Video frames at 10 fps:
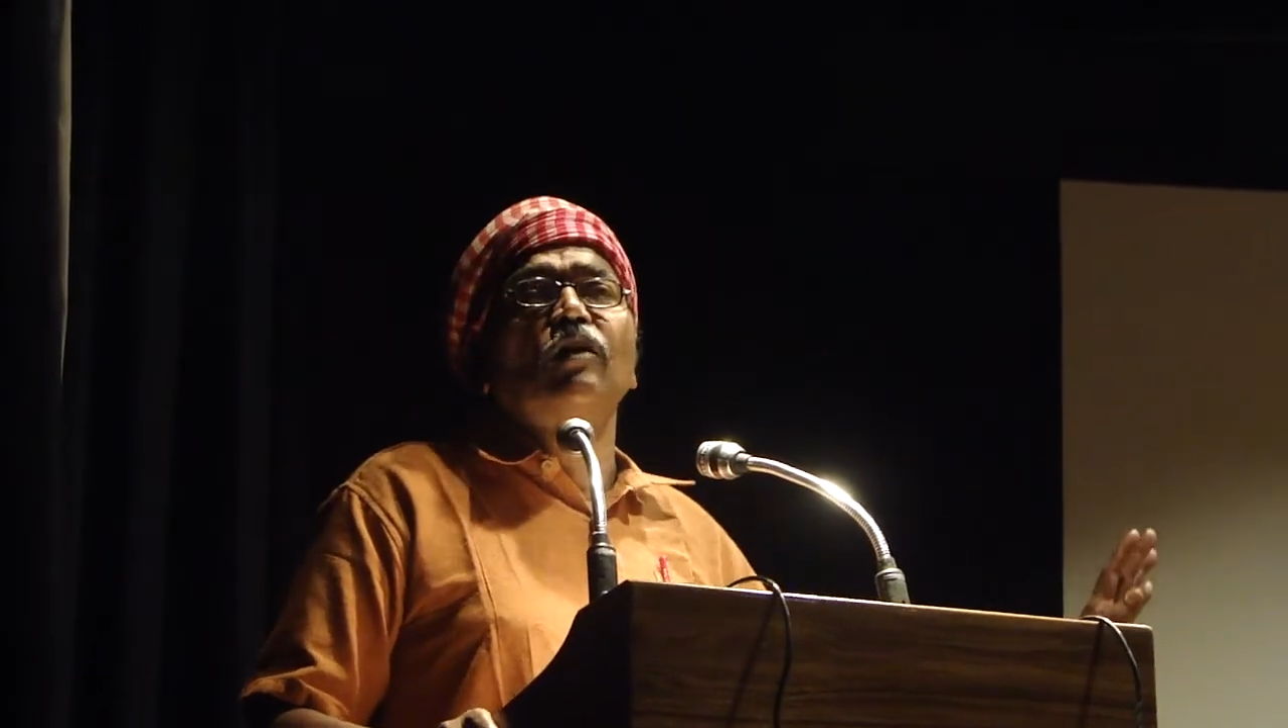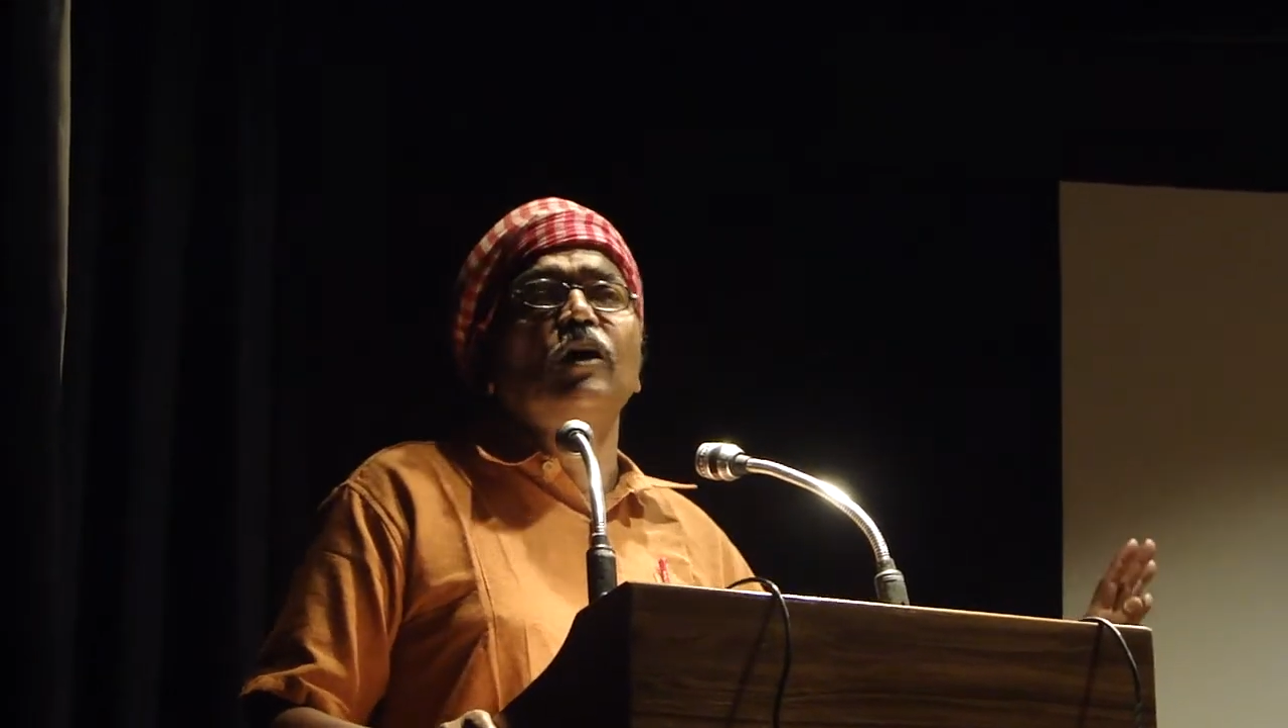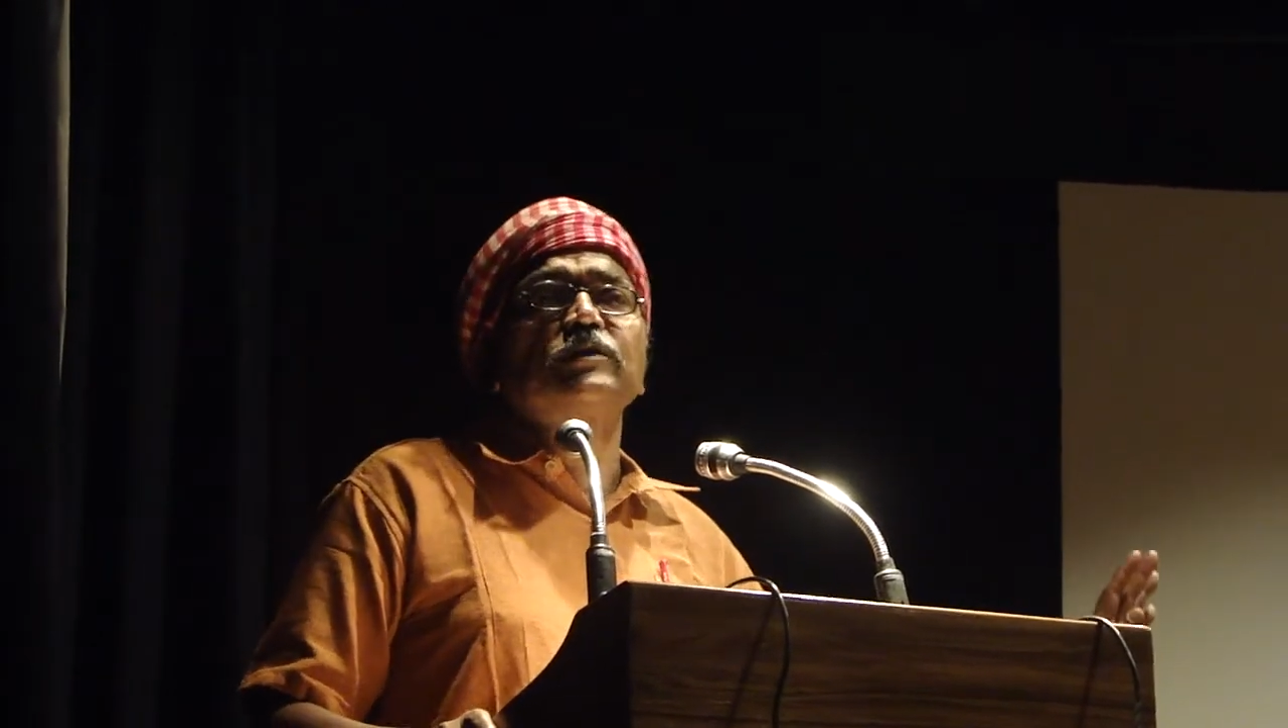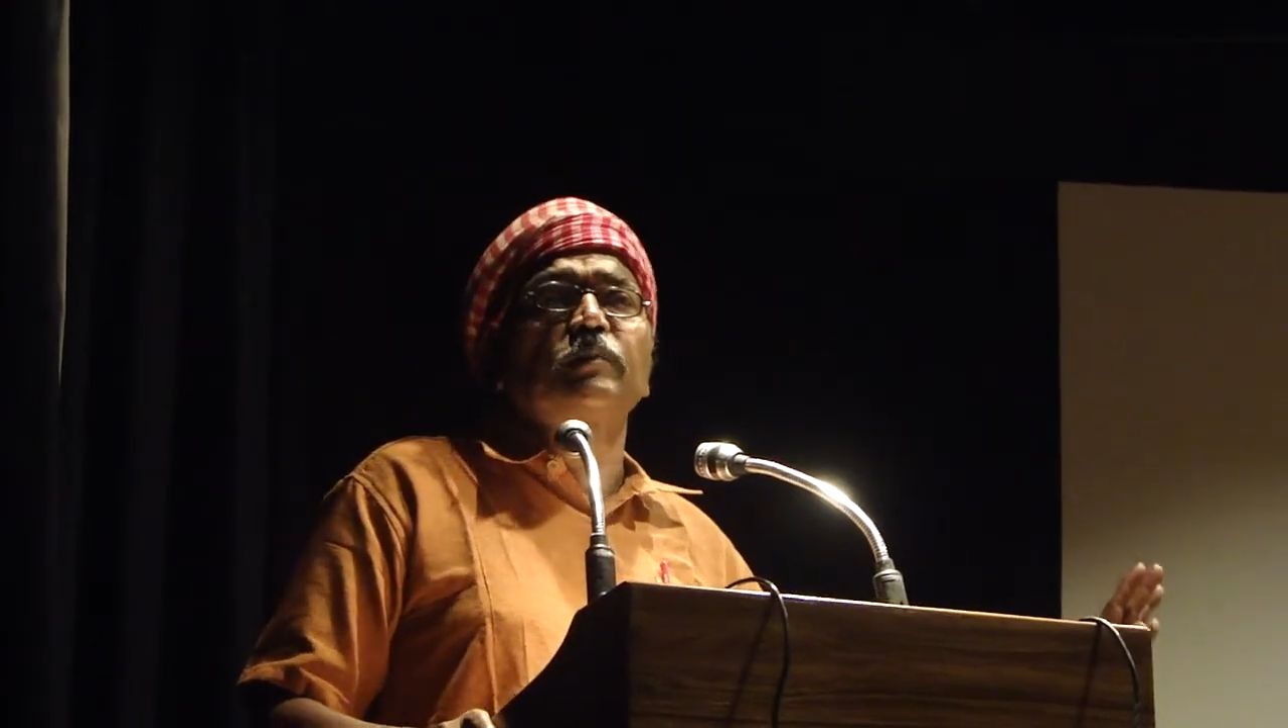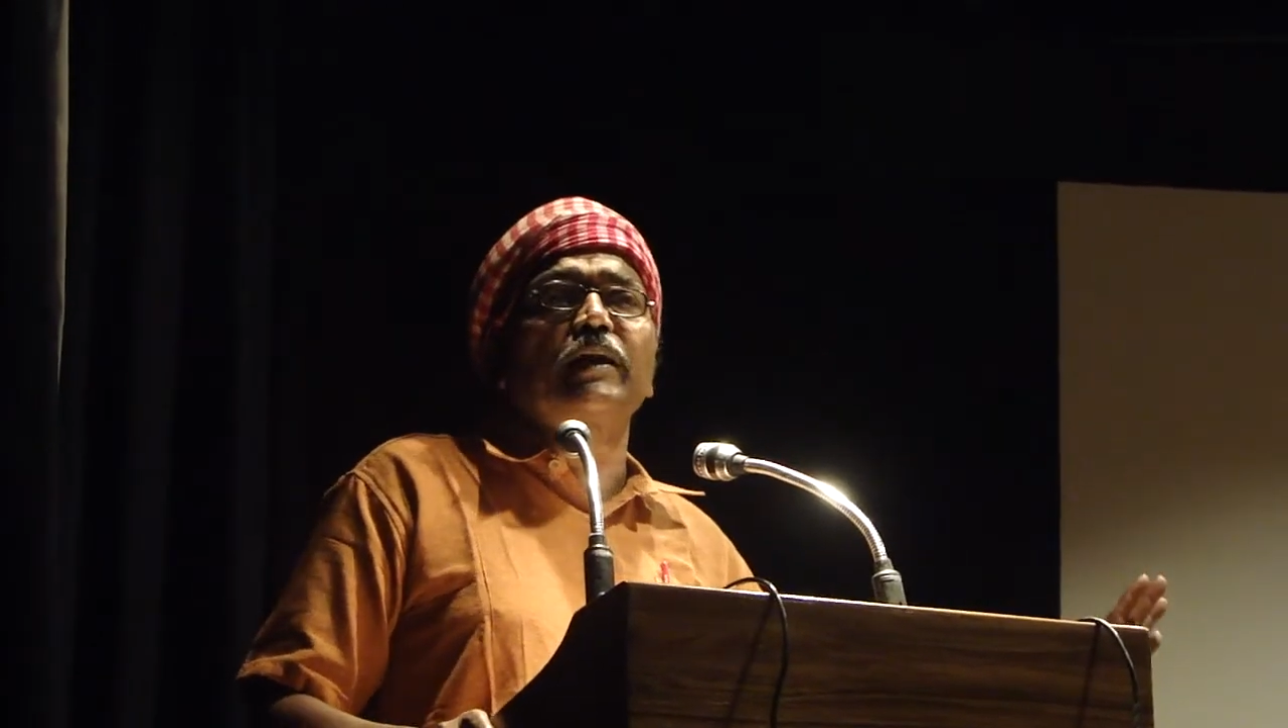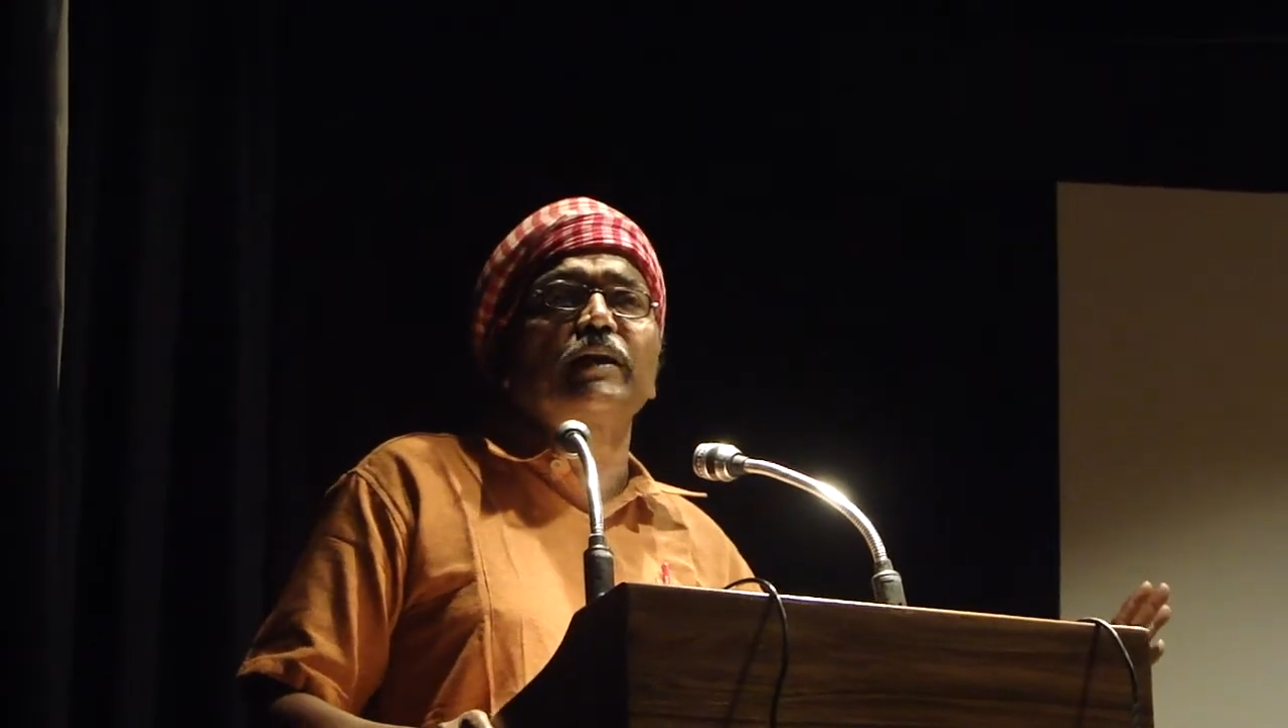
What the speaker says: hospital